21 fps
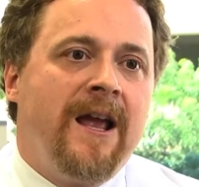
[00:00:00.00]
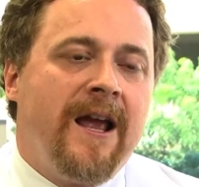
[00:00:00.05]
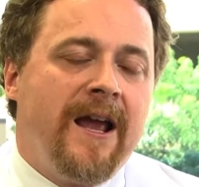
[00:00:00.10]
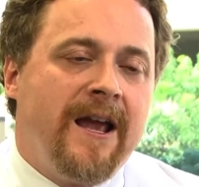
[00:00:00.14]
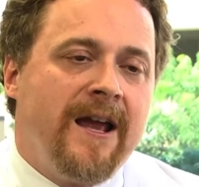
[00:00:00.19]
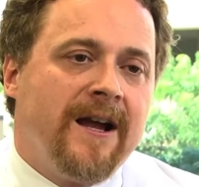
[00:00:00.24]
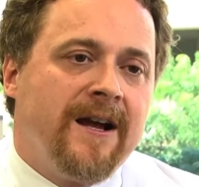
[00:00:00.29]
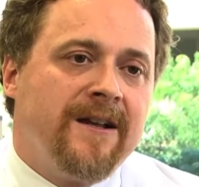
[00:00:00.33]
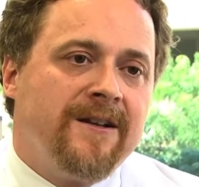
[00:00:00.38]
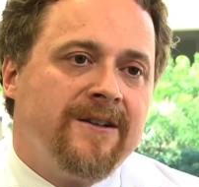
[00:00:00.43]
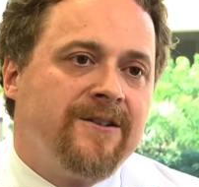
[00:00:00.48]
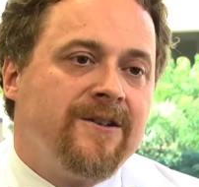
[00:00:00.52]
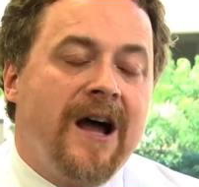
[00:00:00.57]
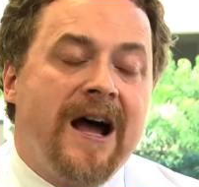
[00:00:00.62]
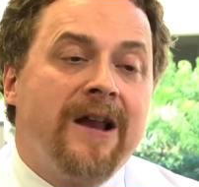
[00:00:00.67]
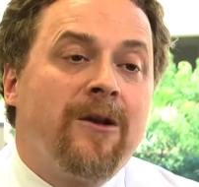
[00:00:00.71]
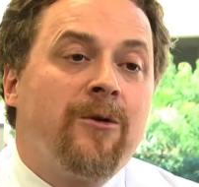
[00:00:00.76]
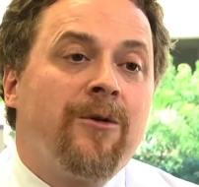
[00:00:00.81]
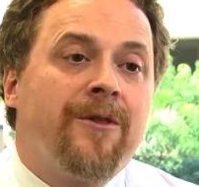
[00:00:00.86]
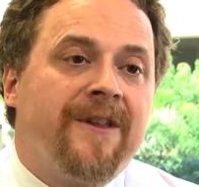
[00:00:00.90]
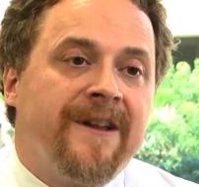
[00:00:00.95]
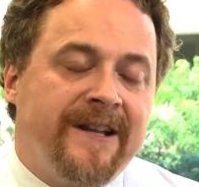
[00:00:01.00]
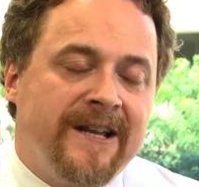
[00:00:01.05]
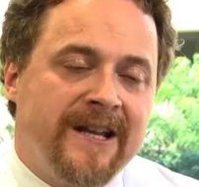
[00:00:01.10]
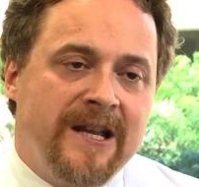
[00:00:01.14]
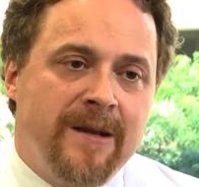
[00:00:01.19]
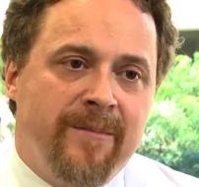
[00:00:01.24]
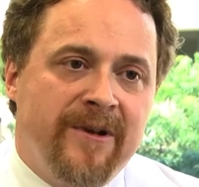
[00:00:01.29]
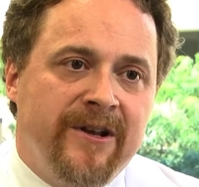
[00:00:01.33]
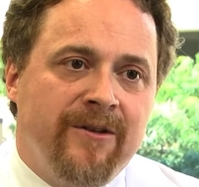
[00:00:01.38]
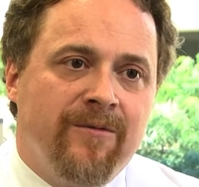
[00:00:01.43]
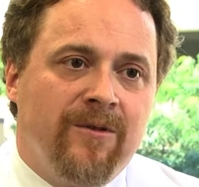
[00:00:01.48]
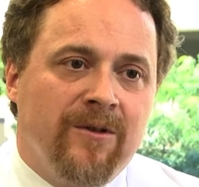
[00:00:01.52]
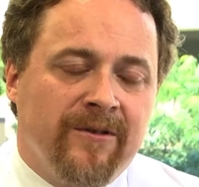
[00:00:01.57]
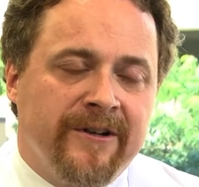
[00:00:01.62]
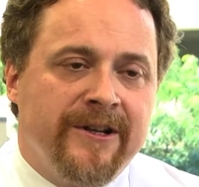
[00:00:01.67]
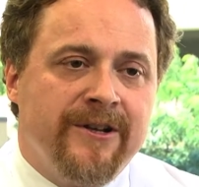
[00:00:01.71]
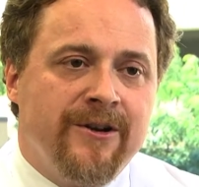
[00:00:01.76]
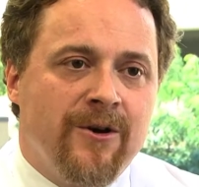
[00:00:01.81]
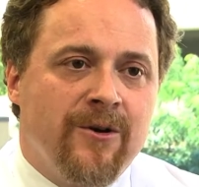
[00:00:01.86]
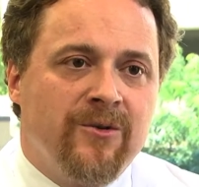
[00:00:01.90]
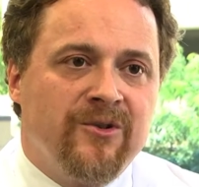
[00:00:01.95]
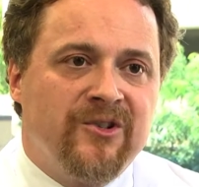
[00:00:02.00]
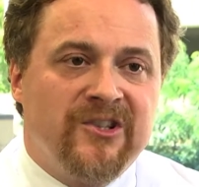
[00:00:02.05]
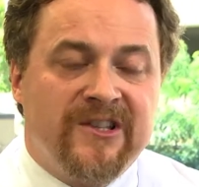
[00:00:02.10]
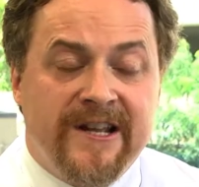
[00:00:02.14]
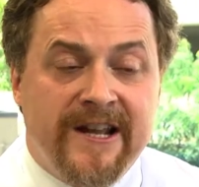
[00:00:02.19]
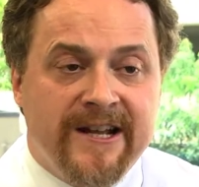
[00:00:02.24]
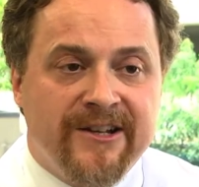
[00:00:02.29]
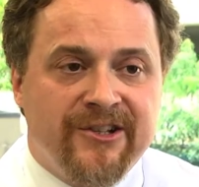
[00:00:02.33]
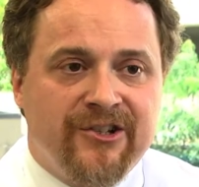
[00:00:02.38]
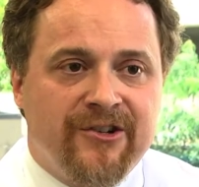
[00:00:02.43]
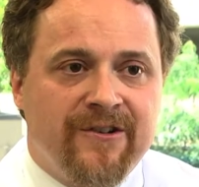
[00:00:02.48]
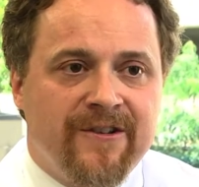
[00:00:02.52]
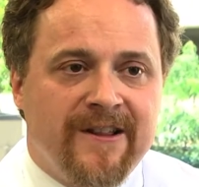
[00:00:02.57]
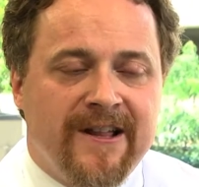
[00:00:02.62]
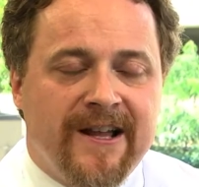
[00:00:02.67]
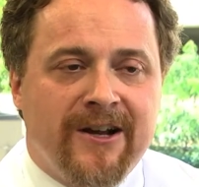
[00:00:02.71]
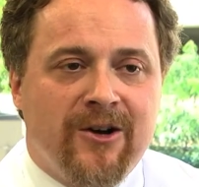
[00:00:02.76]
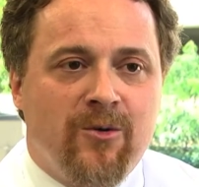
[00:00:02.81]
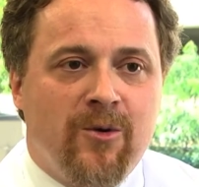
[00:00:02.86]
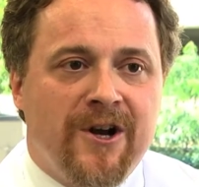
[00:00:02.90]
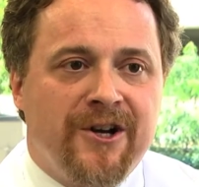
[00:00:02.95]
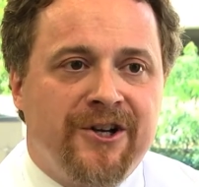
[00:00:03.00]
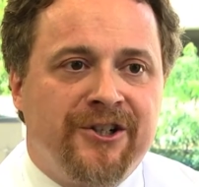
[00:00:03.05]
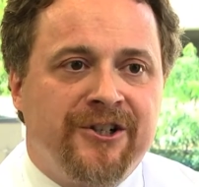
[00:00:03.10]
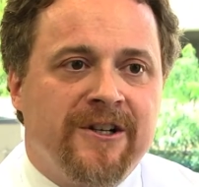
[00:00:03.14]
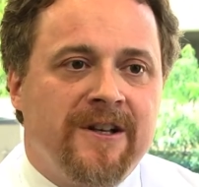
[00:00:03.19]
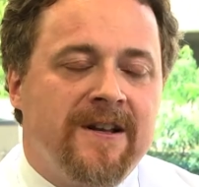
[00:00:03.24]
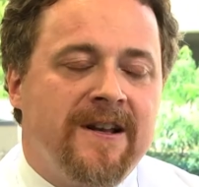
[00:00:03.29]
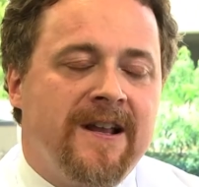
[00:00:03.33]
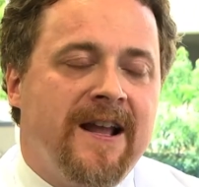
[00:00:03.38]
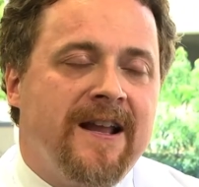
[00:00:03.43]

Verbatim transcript: And I don't think anybody really knows the answer to that question.